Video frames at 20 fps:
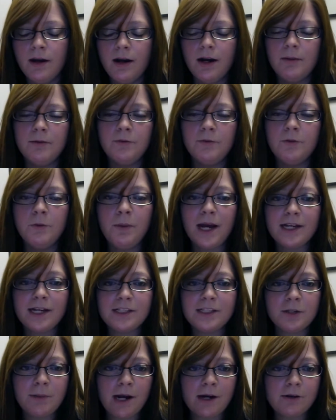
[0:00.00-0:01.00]
If you
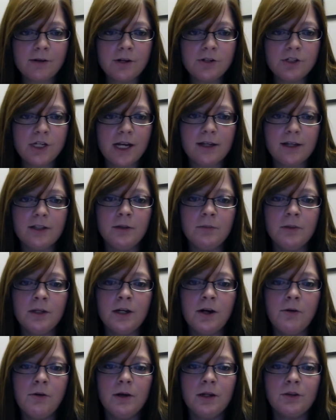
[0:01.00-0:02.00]
pass your background check, you'll be
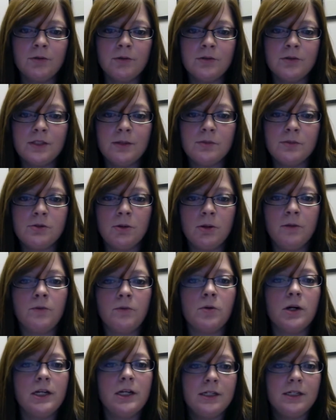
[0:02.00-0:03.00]
going through some sort of
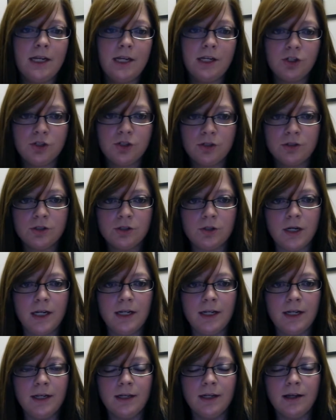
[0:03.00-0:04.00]
orientation or
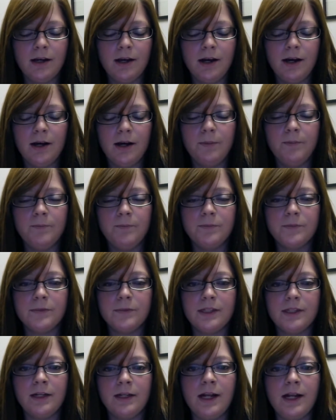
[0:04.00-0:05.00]
training
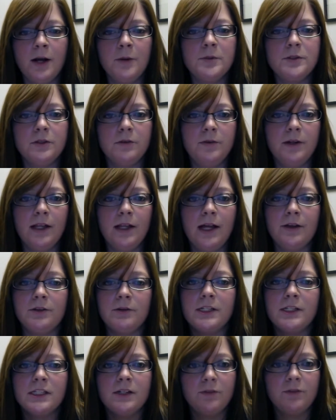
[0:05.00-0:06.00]
that helps you fill out
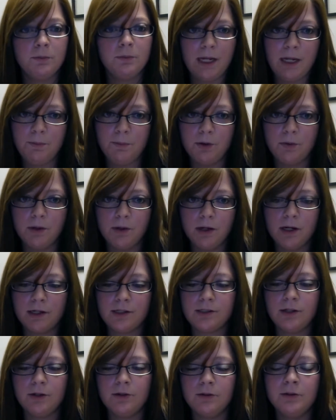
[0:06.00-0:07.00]
the rest of your
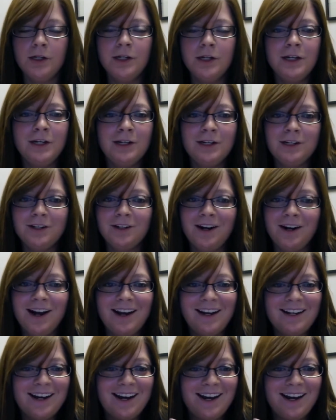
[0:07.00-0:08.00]
paperwork. So your
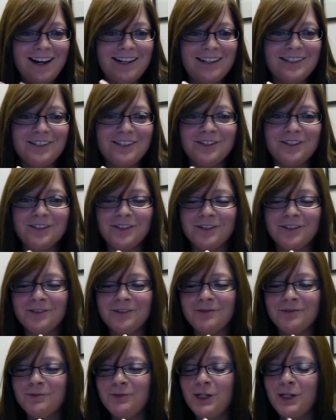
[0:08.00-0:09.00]
I-9s,
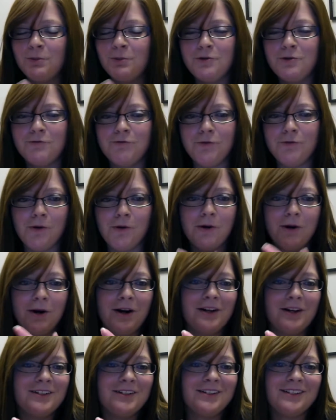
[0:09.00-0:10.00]
your
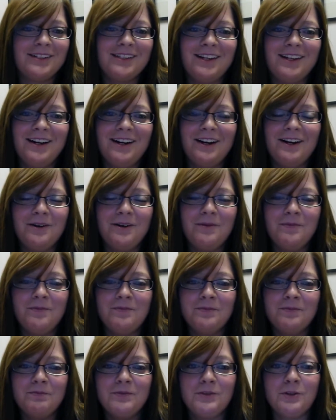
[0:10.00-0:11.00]

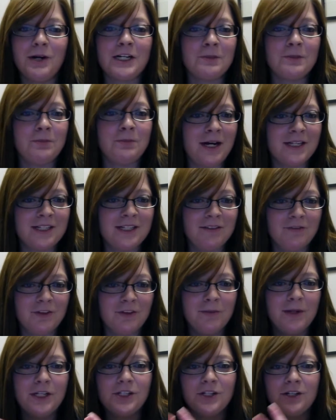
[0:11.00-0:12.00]
W-4s, direct deposit
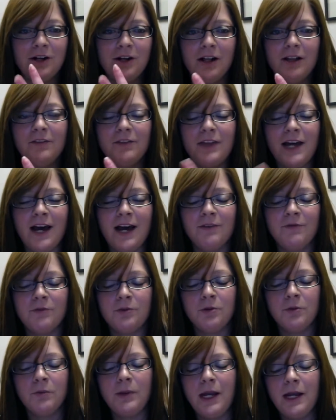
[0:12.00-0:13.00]
information, all of that
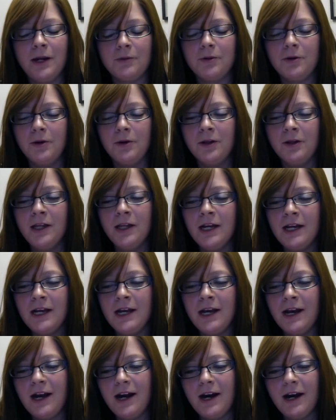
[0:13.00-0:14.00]
through payroll.
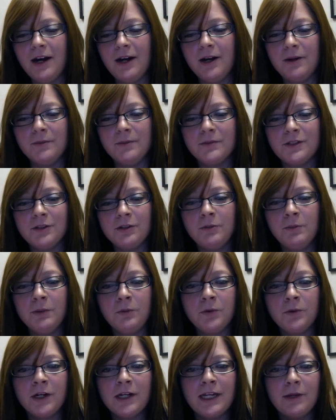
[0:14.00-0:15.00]
So you'll be
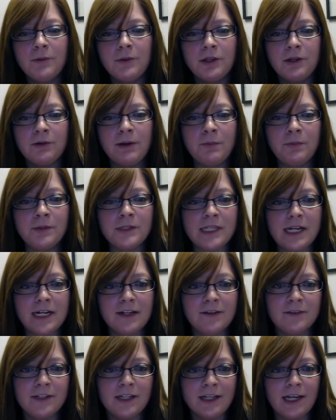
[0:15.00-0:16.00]
working with your
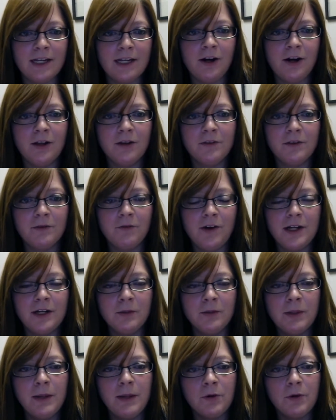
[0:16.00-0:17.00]
representative to get all of the
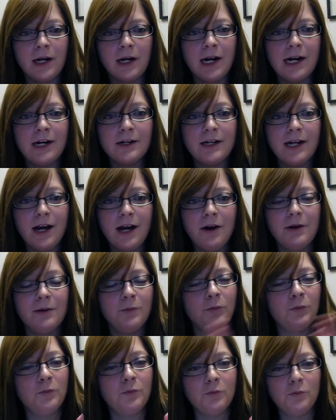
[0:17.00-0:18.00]
final paperwork ironed out.
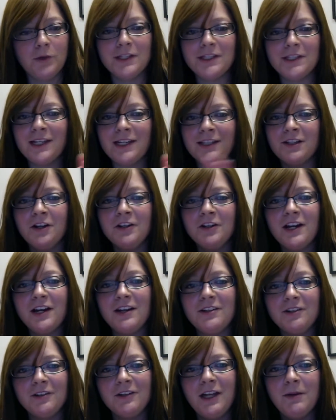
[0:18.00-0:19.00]
And once that's all
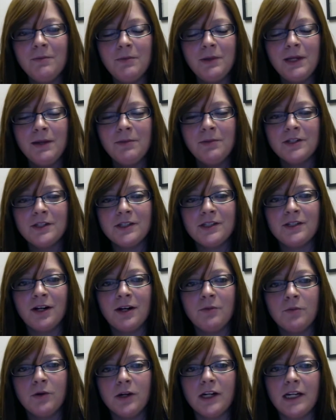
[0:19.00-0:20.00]
done, you'll be able to
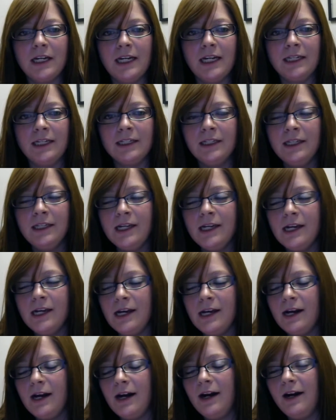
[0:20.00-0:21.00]
start working.
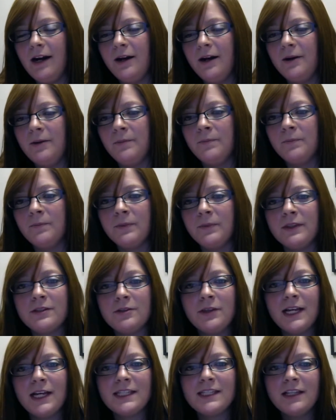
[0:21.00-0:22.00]

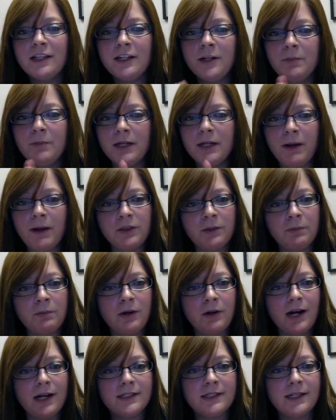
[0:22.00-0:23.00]
So that's a little bit about the
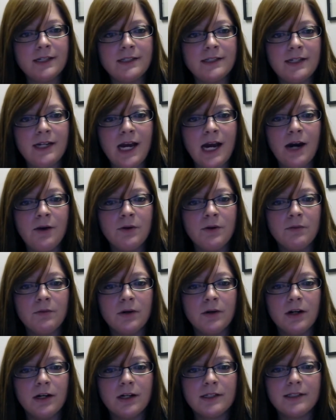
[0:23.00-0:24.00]
process and how it
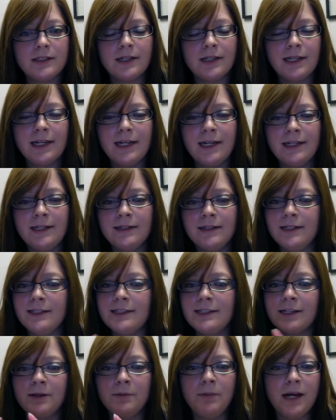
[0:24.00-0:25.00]
works. Again,
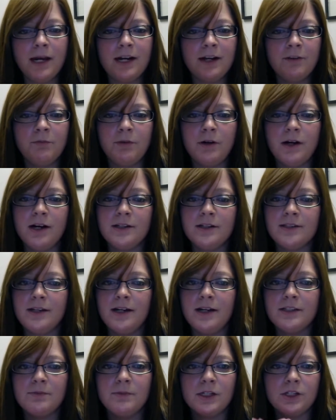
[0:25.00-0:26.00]
it's a competitive
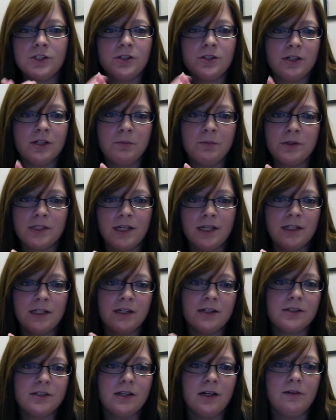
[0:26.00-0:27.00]
process. Make sure you're presenting
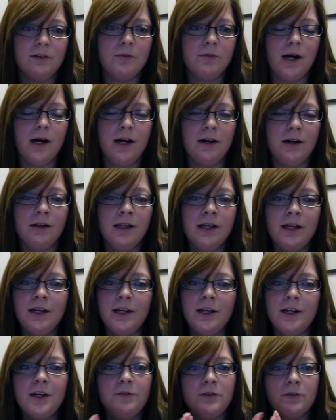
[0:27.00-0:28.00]
yourself well.
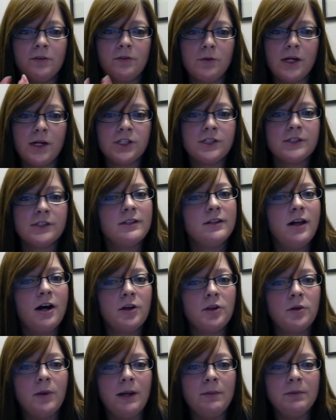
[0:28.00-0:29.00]
If you have questions
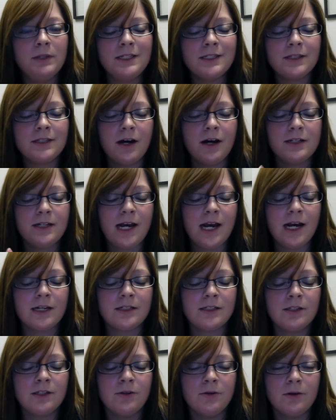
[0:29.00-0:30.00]
along the way, please
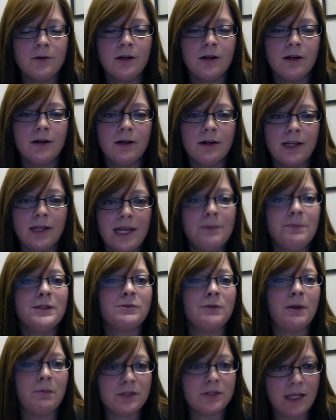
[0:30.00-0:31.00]
contact your
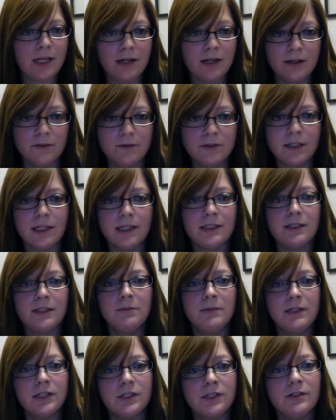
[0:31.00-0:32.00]
campus representative to get
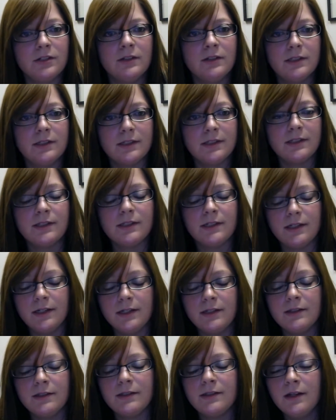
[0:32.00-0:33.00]
some additional
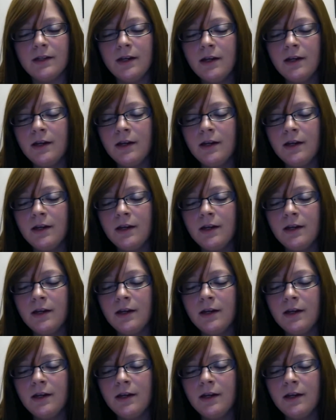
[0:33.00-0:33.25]
assistance.